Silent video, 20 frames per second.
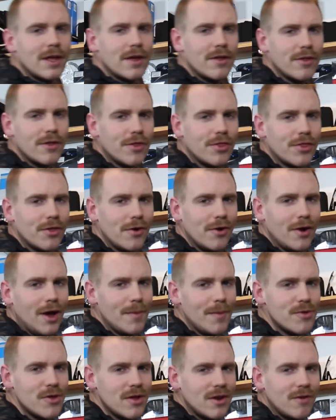the third
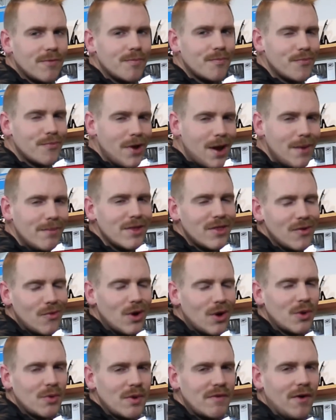option is probably the
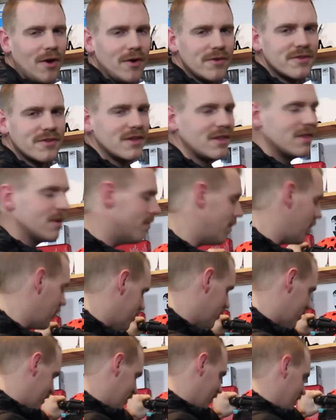one we've all seen the
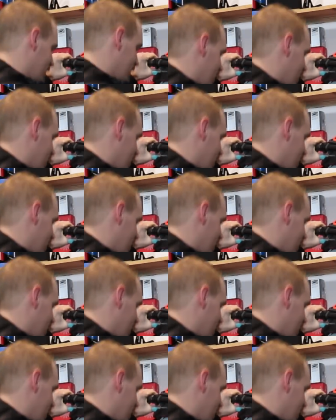most.